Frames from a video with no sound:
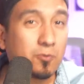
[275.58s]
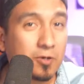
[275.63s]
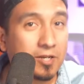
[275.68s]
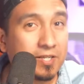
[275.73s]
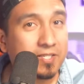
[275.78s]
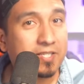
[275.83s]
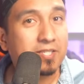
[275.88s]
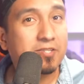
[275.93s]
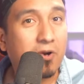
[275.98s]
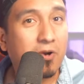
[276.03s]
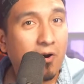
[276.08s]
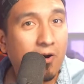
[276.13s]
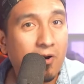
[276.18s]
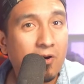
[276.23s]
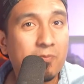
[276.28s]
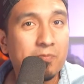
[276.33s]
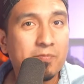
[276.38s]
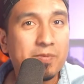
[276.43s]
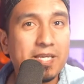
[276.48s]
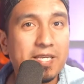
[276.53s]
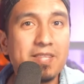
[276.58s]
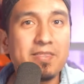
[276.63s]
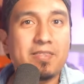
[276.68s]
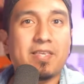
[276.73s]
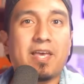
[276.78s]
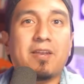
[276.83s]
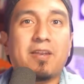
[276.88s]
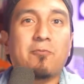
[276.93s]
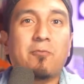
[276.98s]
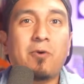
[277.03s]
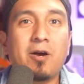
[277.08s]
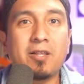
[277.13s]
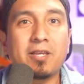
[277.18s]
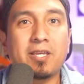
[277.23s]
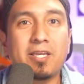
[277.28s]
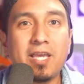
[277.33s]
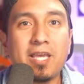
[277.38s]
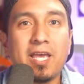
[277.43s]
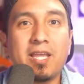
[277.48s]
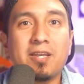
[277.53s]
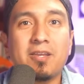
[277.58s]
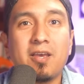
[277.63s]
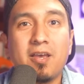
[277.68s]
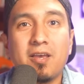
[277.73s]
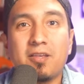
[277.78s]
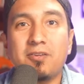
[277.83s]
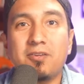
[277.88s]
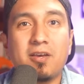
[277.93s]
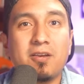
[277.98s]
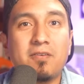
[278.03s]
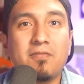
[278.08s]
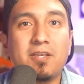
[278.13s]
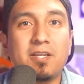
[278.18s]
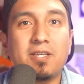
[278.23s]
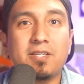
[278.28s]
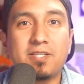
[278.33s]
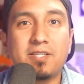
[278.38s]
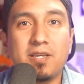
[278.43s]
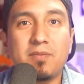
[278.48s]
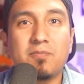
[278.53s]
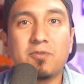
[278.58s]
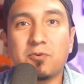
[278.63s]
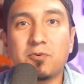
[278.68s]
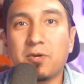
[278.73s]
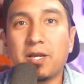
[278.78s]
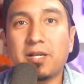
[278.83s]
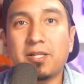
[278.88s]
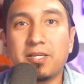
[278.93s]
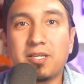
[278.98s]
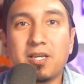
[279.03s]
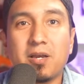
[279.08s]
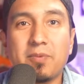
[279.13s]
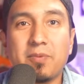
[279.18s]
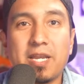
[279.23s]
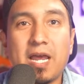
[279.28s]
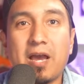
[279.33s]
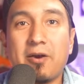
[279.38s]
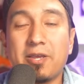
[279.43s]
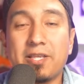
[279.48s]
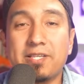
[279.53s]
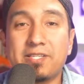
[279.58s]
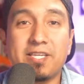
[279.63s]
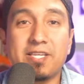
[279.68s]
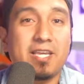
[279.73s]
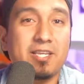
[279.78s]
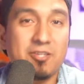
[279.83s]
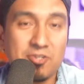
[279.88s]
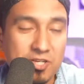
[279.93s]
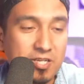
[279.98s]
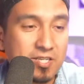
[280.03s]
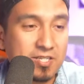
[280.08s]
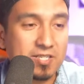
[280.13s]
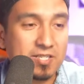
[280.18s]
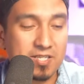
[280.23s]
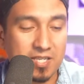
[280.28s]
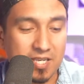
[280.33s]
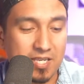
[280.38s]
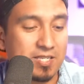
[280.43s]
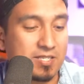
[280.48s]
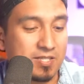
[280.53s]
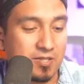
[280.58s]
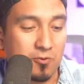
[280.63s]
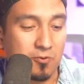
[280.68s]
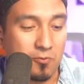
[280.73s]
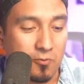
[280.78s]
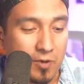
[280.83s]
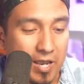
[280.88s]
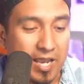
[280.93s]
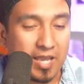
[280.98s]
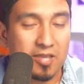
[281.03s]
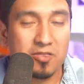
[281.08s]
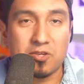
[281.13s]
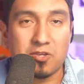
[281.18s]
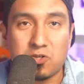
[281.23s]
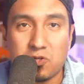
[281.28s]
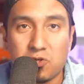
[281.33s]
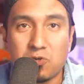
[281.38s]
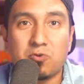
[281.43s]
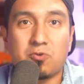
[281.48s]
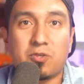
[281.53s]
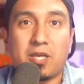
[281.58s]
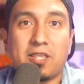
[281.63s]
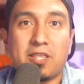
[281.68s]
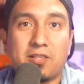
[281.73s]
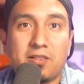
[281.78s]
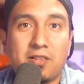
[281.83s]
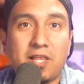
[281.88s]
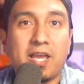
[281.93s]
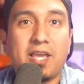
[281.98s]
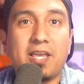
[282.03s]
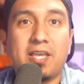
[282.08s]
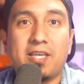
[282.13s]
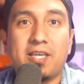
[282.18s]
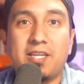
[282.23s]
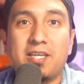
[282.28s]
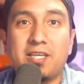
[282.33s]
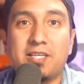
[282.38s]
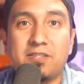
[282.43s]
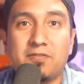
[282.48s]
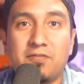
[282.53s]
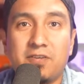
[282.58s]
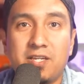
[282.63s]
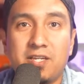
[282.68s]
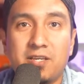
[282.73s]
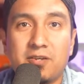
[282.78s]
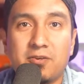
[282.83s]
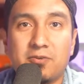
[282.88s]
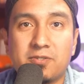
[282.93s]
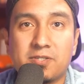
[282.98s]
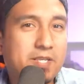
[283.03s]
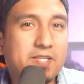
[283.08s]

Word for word: what does this all mean then? While again, none of it is him directly coming out and saying Jesus is the way, the truth, and the light in his videos.